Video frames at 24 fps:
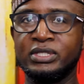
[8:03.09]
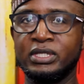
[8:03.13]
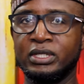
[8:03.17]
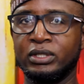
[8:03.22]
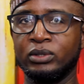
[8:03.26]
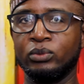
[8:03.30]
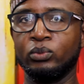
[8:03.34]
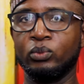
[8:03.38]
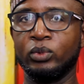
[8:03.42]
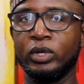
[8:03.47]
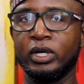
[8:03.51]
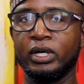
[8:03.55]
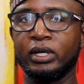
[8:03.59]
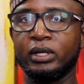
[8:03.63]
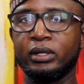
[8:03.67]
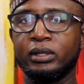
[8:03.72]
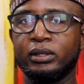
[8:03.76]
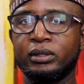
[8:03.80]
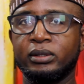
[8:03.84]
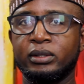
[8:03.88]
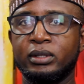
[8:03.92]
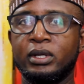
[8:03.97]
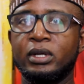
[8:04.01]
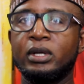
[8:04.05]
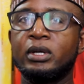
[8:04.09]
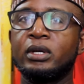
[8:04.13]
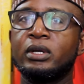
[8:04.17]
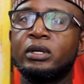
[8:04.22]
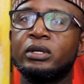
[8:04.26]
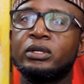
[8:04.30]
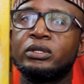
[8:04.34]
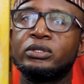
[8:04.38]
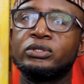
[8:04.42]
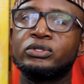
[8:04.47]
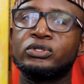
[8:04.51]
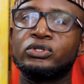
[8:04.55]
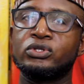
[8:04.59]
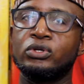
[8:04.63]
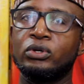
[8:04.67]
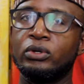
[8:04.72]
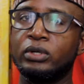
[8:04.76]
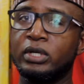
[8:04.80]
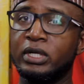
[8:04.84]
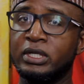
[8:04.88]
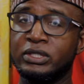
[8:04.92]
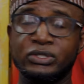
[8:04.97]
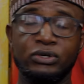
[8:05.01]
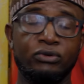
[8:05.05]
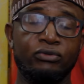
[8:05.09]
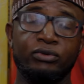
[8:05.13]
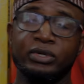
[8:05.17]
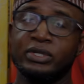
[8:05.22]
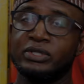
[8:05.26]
didn't work. So it's a